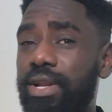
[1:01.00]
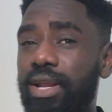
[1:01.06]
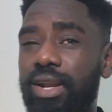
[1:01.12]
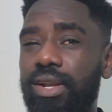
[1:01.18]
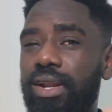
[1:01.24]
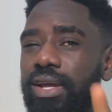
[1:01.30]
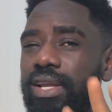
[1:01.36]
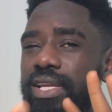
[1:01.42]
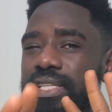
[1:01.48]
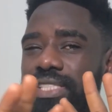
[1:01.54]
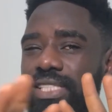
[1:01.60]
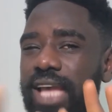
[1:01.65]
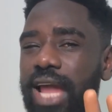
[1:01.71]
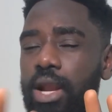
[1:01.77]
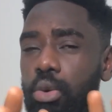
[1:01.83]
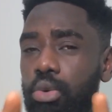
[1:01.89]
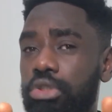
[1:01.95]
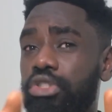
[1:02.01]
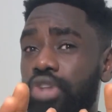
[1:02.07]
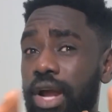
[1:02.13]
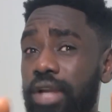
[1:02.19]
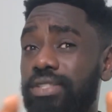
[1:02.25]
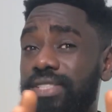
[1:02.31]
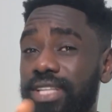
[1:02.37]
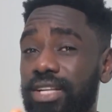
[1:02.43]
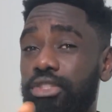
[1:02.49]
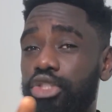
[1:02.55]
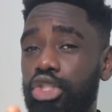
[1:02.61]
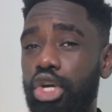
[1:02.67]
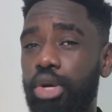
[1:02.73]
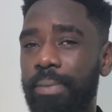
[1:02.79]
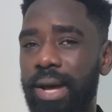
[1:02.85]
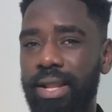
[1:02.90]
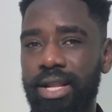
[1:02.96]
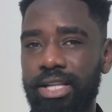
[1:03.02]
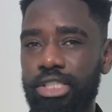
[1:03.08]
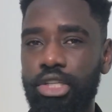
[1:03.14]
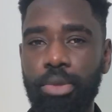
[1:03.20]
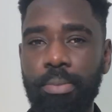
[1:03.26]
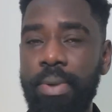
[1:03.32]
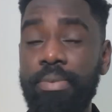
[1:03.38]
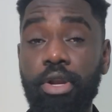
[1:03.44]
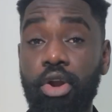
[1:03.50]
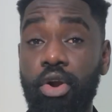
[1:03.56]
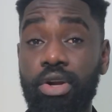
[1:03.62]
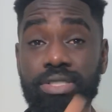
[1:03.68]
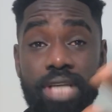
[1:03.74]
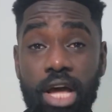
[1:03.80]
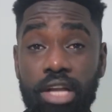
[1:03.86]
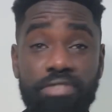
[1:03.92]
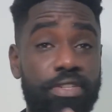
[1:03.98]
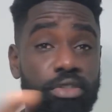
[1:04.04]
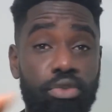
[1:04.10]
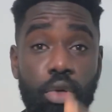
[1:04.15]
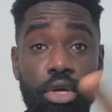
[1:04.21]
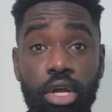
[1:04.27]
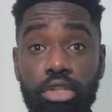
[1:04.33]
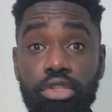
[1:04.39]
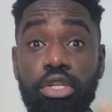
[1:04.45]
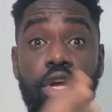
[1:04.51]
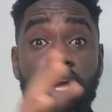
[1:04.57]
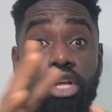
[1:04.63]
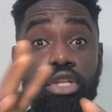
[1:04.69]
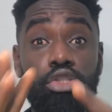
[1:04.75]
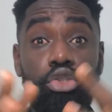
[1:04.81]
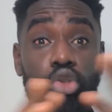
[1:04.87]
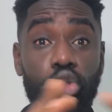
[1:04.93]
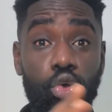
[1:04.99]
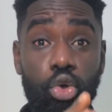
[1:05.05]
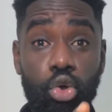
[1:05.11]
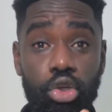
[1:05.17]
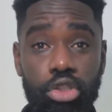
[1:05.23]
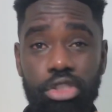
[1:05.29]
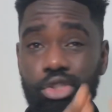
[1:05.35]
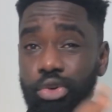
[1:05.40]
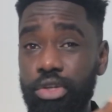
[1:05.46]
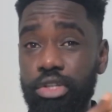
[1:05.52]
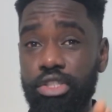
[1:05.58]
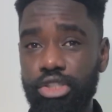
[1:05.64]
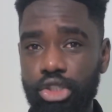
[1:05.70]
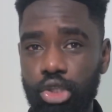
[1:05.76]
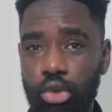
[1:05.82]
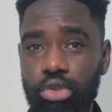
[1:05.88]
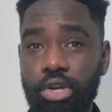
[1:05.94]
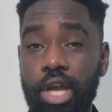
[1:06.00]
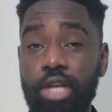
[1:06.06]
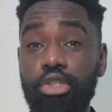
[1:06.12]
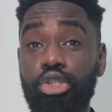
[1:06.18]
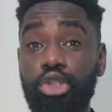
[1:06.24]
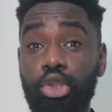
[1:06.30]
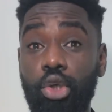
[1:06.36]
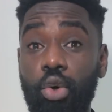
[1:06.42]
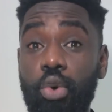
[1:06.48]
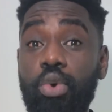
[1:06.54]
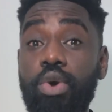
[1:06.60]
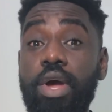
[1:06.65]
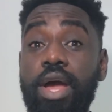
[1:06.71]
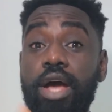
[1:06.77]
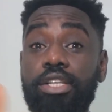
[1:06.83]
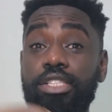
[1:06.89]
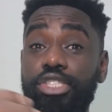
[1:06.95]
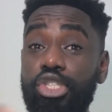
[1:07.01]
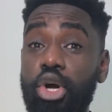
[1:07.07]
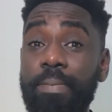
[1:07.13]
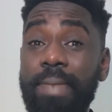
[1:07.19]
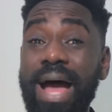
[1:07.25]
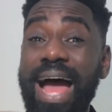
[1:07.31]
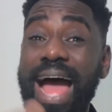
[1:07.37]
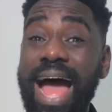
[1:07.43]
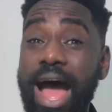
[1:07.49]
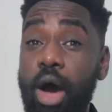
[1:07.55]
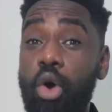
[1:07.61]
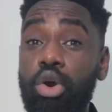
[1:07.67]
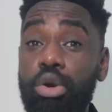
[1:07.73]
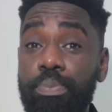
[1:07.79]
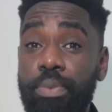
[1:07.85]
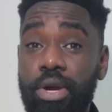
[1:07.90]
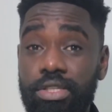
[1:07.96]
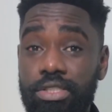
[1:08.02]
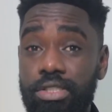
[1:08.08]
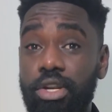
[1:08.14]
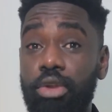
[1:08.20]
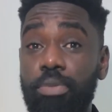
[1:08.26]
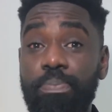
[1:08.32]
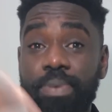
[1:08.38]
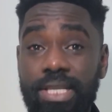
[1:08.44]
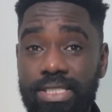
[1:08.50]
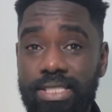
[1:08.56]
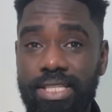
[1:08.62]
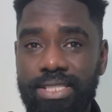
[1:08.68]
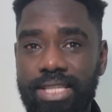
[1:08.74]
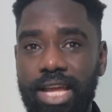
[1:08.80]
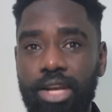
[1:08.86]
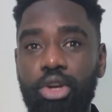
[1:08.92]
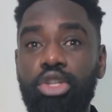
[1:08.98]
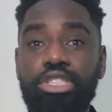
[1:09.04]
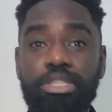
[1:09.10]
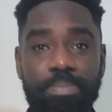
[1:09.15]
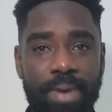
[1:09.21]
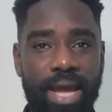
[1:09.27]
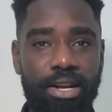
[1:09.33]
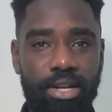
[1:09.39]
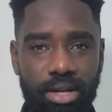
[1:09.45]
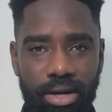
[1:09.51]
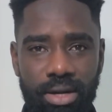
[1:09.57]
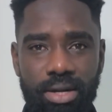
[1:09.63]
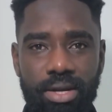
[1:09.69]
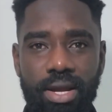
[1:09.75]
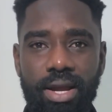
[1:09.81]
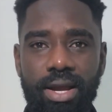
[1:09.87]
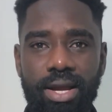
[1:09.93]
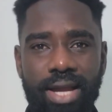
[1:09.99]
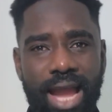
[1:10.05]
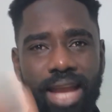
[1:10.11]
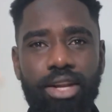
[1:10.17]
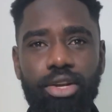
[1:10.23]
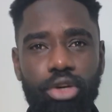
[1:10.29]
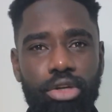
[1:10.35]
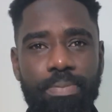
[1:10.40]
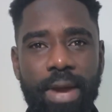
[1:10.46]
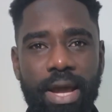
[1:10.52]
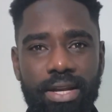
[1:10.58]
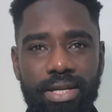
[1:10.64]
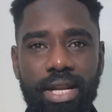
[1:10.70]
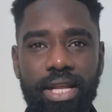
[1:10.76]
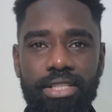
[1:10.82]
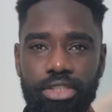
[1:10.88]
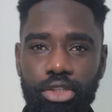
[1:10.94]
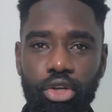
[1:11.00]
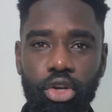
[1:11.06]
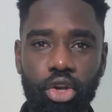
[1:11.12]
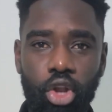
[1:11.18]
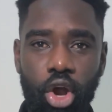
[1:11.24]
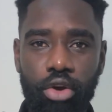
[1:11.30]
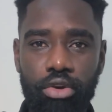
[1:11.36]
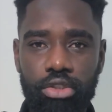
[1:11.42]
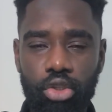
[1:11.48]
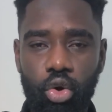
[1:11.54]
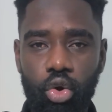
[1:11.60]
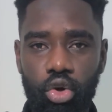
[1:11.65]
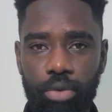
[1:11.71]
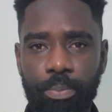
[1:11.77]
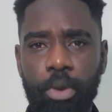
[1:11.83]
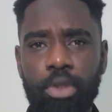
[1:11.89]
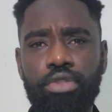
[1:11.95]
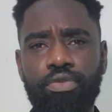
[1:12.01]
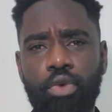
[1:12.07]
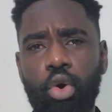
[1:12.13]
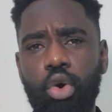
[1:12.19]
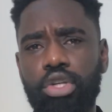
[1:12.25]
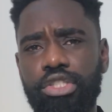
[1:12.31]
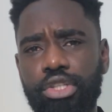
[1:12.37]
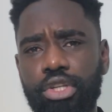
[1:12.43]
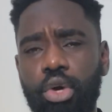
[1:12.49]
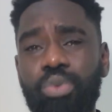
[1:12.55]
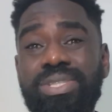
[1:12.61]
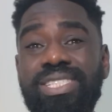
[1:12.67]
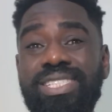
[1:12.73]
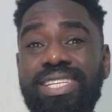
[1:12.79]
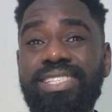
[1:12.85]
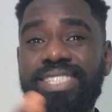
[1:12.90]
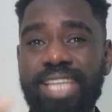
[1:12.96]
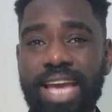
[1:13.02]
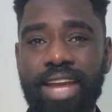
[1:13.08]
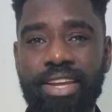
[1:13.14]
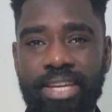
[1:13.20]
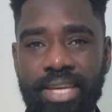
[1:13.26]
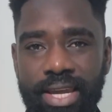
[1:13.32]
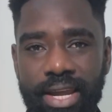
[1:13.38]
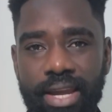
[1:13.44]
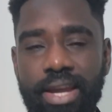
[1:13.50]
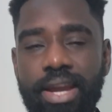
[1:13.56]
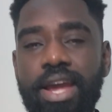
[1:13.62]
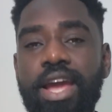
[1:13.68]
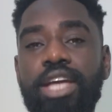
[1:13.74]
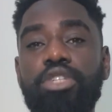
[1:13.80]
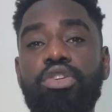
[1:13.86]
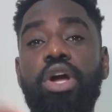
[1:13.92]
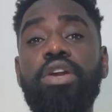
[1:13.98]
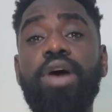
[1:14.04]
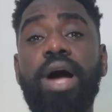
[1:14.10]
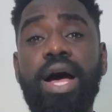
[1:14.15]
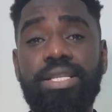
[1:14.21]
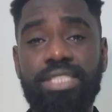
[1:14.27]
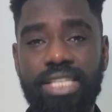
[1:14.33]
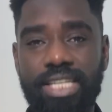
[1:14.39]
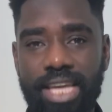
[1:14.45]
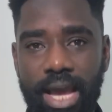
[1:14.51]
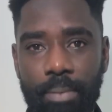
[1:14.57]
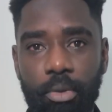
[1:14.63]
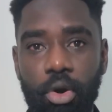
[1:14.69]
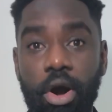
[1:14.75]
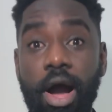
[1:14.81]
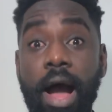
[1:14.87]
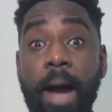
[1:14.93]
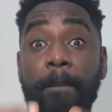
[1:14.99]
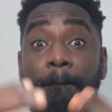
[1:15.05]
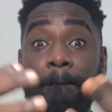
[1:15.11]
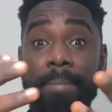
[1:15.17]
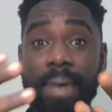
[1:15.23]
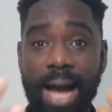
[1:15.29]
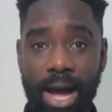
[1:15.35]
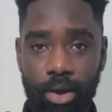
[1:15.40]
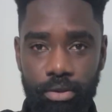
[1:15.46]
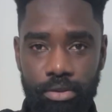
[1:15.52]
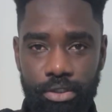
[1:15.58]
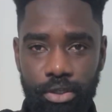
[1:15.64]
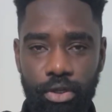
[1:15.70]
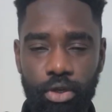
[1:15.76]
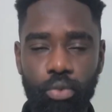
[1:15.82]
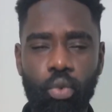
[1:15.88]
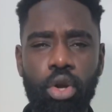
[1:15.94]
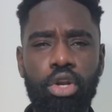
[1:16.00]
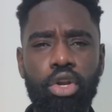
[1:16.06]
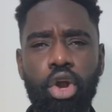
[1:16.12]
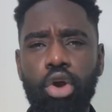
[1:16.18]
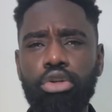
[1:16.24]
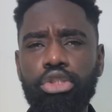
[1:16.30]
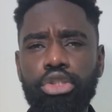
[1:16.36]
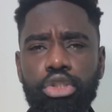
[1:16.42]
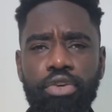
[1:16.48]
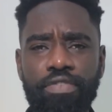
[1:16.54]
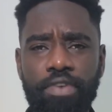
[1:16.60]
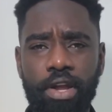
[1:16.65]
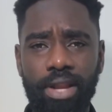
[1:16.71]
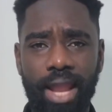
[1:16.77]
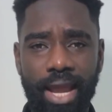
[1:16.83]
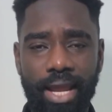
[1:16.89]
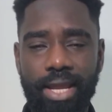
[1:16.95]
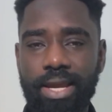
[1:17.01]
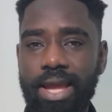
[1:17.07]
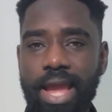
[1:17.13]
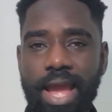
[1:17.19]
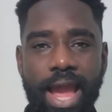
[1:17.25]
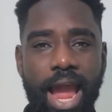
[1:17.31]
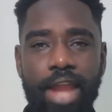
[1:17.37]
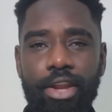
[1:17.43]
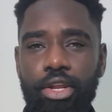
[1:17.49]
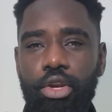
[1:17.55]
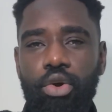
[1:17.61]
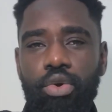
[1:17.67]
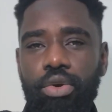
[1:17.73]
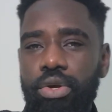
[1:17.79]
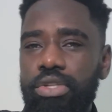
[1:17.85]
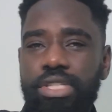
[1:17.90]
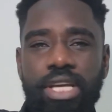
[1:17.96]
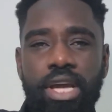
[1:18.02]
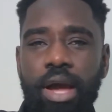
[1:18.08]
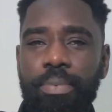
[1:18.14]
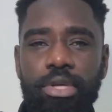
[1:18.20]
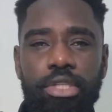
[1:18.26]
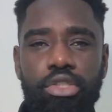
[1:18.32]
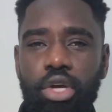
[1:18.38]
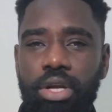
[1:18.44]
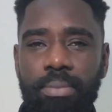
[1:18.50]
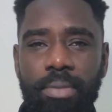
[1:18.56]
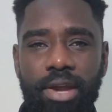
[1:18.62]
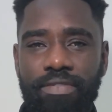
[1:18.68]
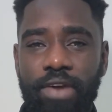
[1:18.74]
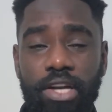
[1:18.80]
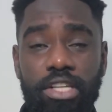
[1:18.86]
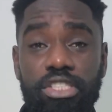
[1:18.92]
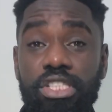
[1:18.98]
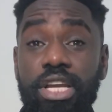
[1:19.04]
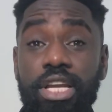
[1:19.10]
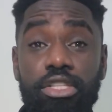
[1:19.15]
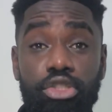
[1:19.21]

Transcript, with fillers: the, Tiannah was trying to tell Chioma that, you know, maybe Laura's outfits were not too good during the show, trying to show Chioma her own personal pieces that looks better kind of look better than, you know, Laura's own. But of course, you know, we see Tiannah here trying to ask Yabo about, you know, what Laura's show felt like. And, you know, Yabo is talking about the fact that she